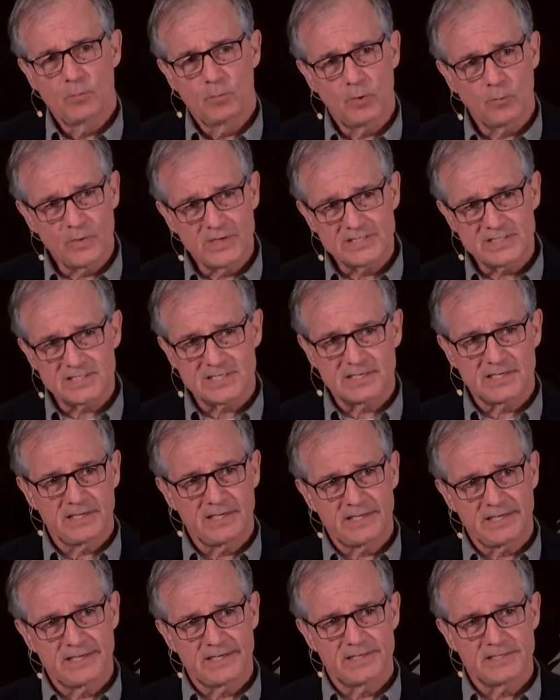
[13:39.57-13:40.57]
What we
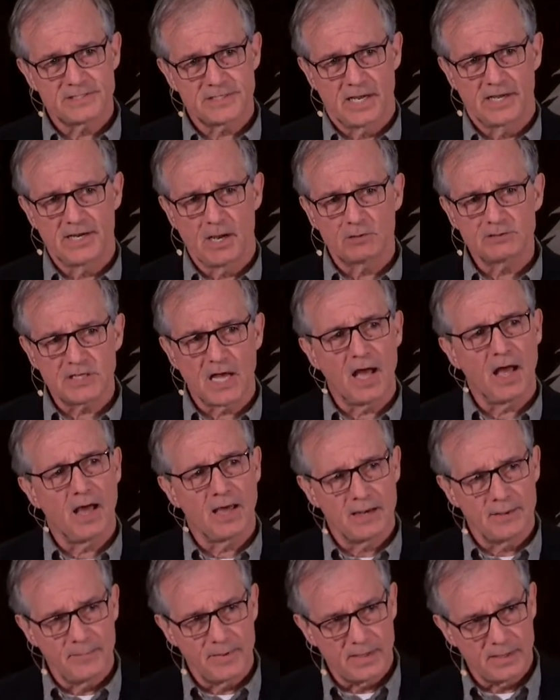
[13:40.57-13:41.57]
see is an
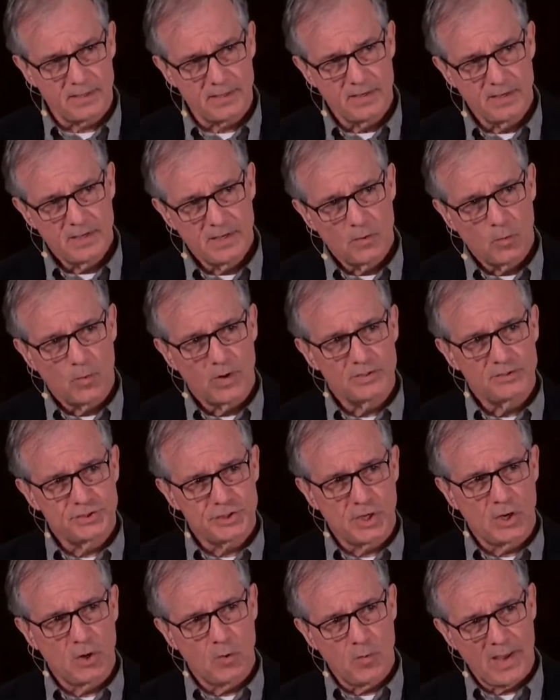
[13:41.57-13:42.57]
autonomy where
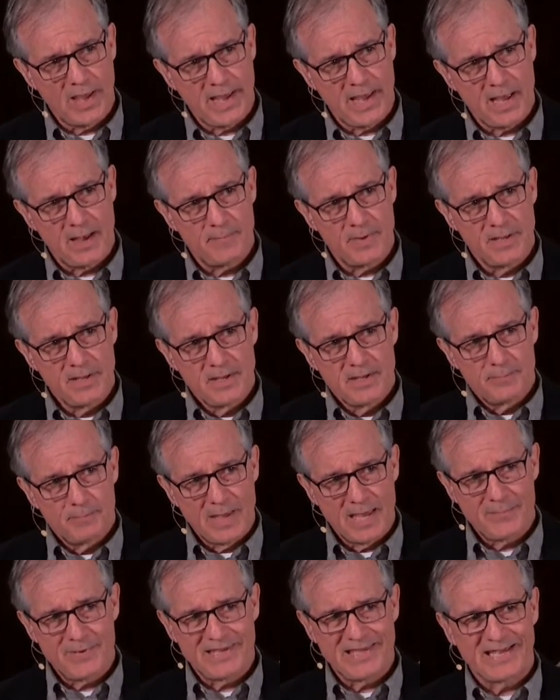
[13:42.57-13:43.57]
Joab
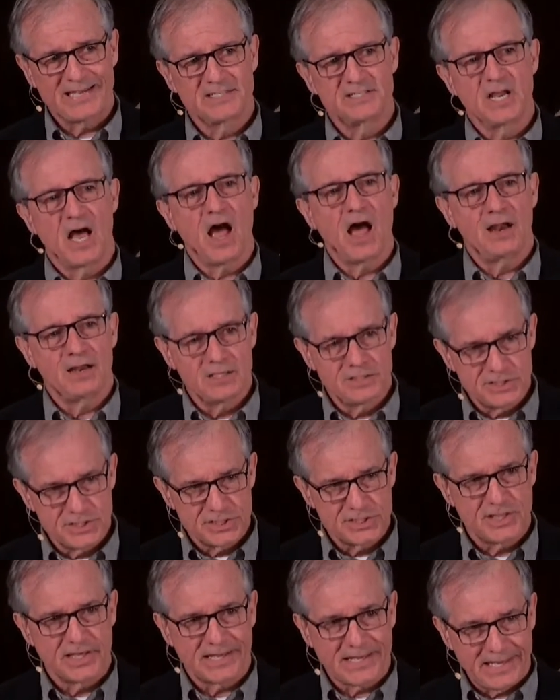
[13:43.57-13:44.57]
maybe
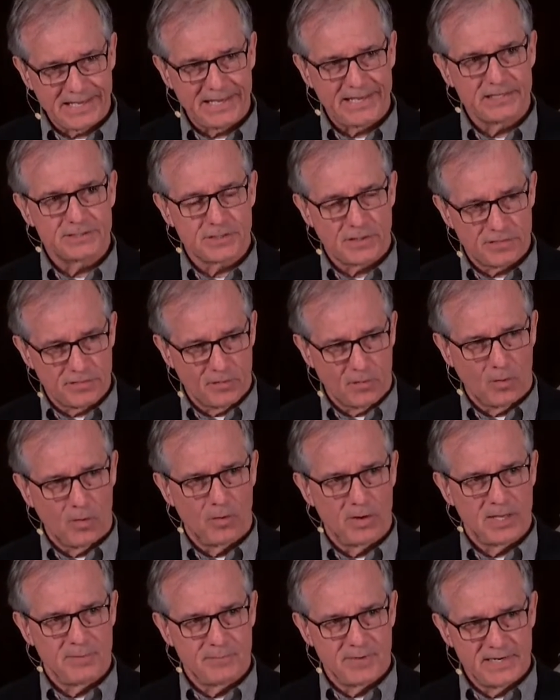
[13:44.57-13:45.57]
acknowledges the king's
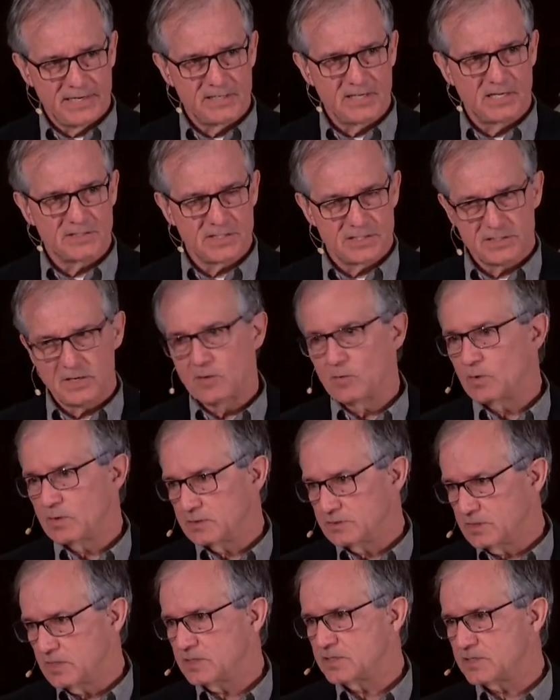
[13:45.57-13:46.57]
authority, but he does
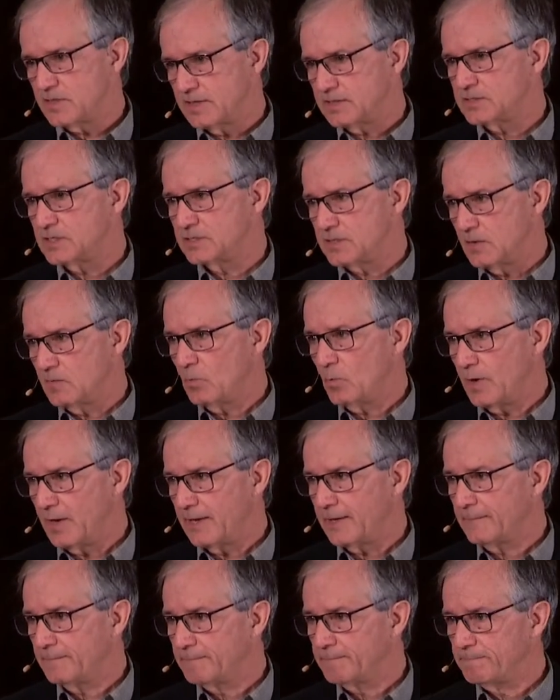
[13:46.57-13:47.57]
things his own
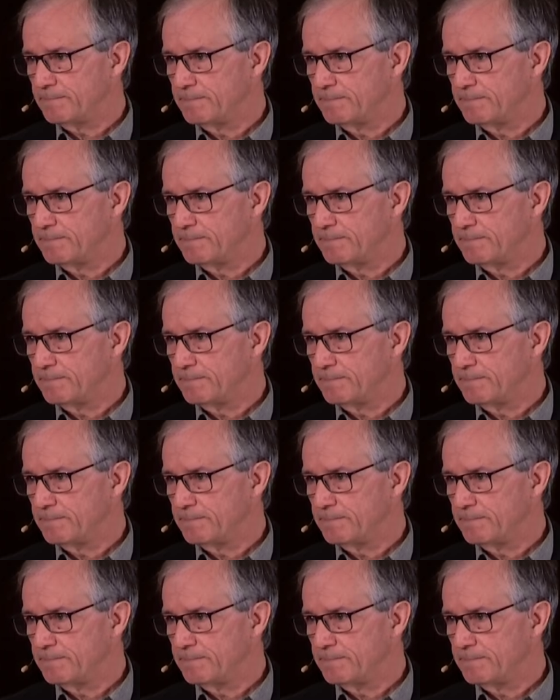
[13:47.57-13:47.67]
way.